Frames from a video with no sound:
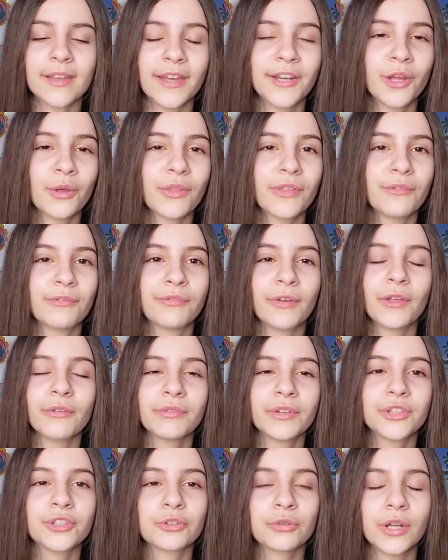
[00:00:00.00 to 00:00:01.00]
I know the
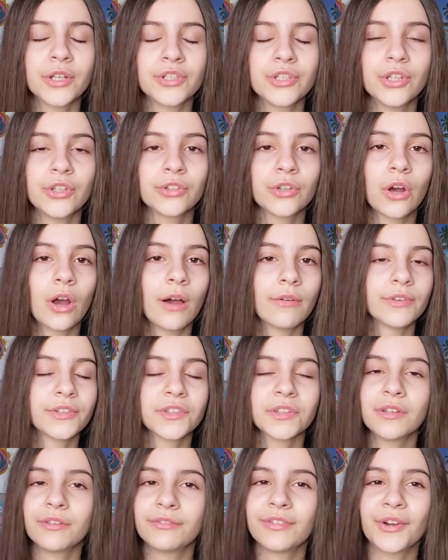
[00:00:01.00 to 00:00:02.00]
velvet scrunchies are
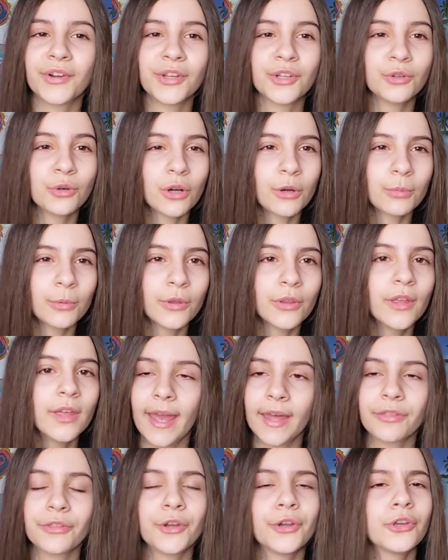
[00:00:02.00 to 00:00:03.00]
obviously very adorable
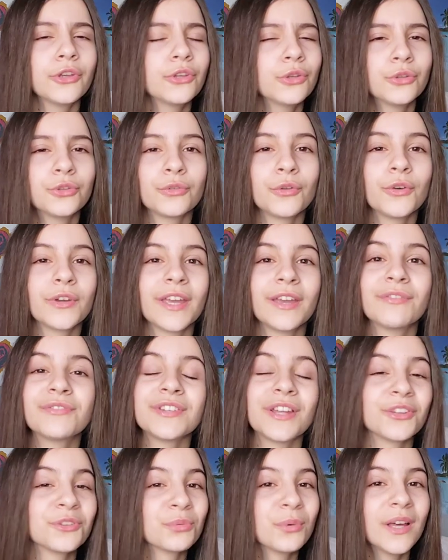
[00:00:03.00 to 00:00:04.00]
and they're a useful
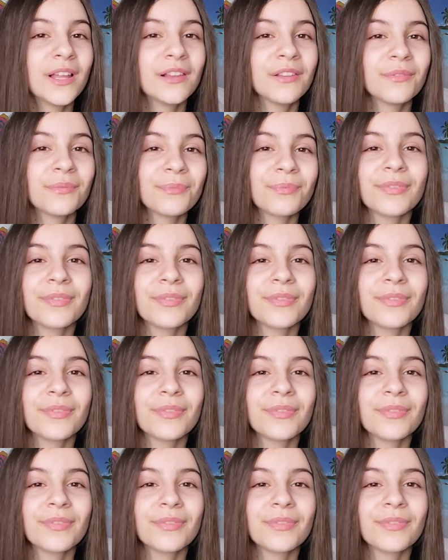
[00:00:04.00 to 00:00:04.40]
gift as well.